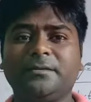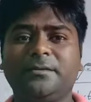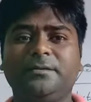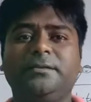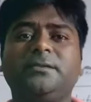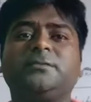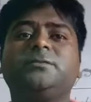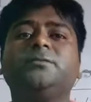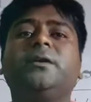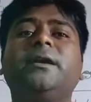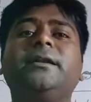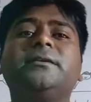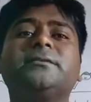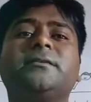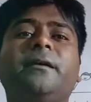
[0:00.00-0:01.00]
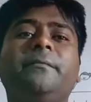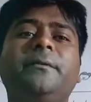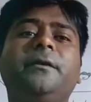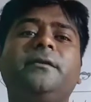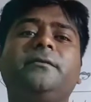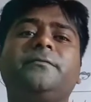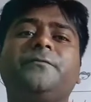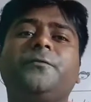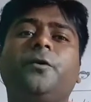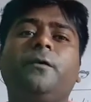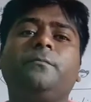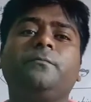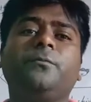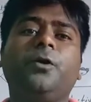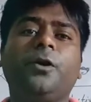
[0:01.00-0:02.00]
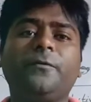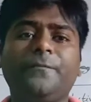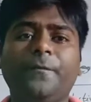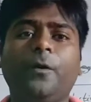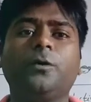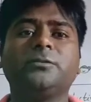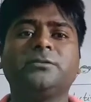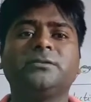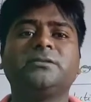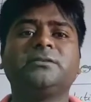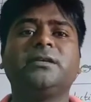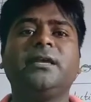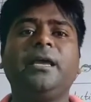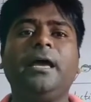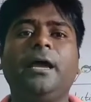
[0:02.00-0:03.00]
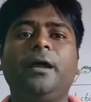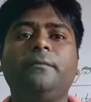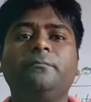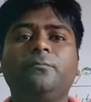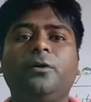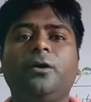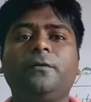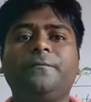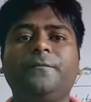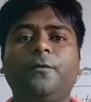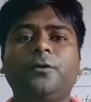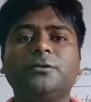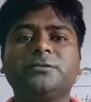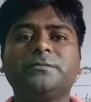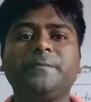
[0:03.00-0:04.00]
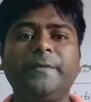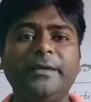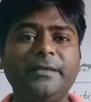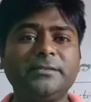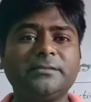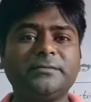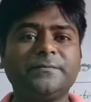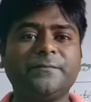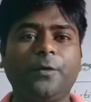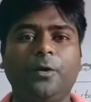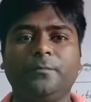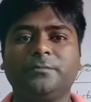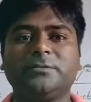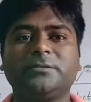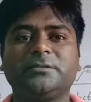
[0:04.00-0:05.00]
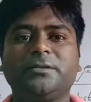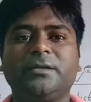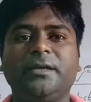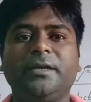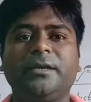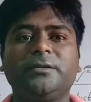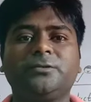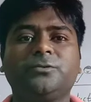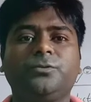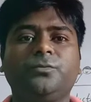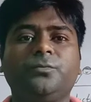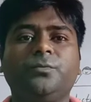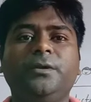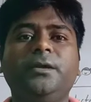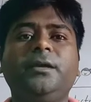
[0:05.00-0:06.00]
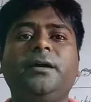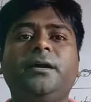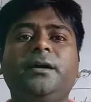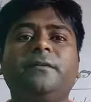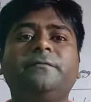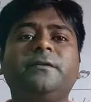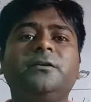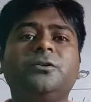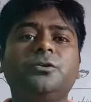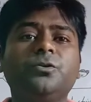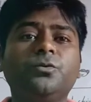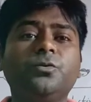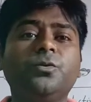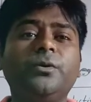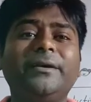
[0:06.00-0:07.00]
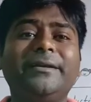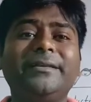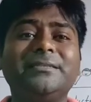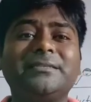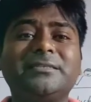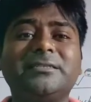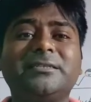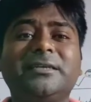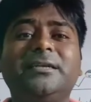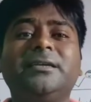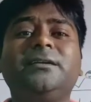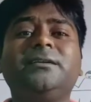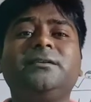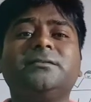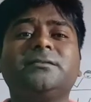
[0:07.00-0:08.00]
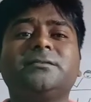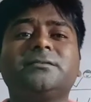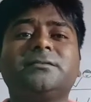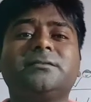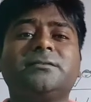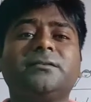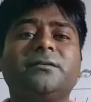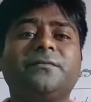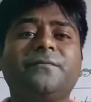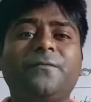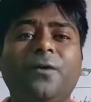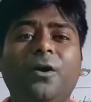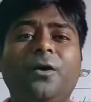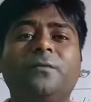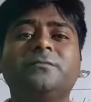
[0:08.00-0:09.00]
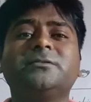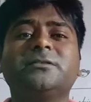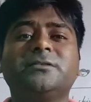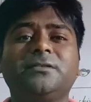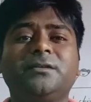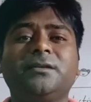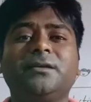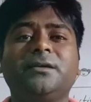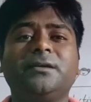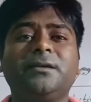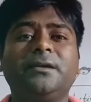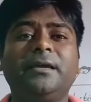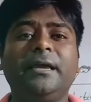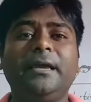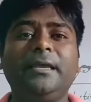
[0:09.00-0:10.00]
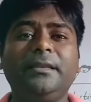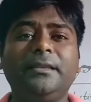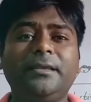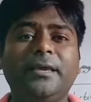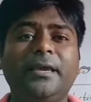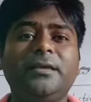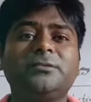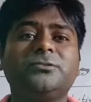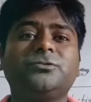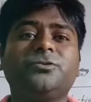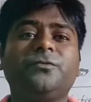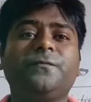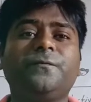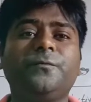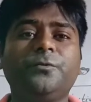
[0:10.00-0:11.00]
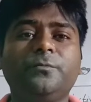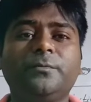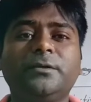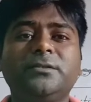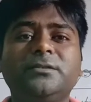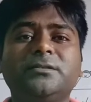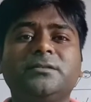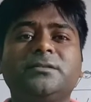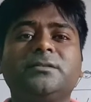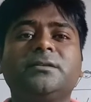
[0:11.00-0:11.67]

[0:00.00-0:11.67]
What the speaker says: this word is coming from morphos, and morphos means forms. So we have a two distinct forms in case of humans